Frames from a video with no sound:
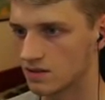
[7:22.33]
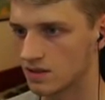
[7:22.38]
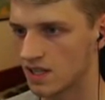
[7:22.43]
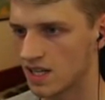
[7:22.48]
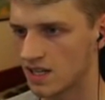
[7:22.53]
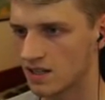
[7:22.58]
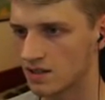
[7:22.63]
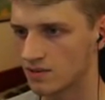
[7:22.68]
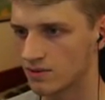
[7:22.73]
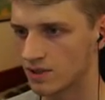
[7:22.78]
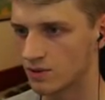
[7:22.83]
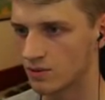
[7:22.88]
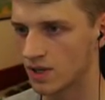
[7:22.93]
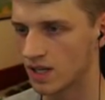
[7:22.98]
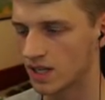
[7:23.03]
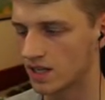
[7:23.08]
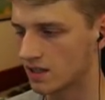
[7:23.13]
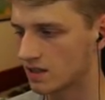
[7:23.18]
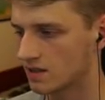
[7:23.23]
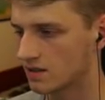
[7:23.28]
Huh? Wait,
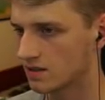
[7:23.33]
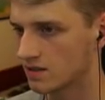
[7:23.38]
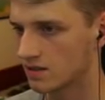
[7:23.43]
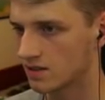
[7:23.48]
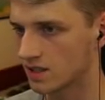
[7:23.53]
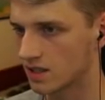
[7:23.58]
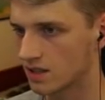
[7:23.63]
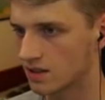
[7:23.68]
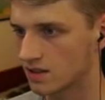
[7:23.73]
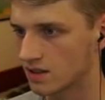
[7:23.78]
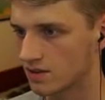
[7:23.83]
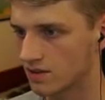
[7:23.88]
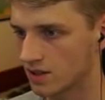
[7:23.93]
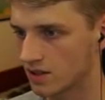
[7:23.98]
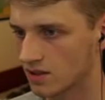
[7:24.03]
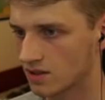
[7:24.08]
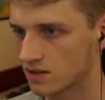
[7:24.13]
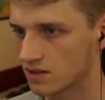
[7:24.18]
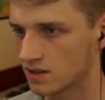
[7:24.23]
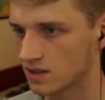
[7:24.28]
why? Okay, there you
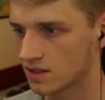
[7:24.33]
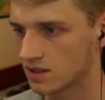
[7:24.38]
go.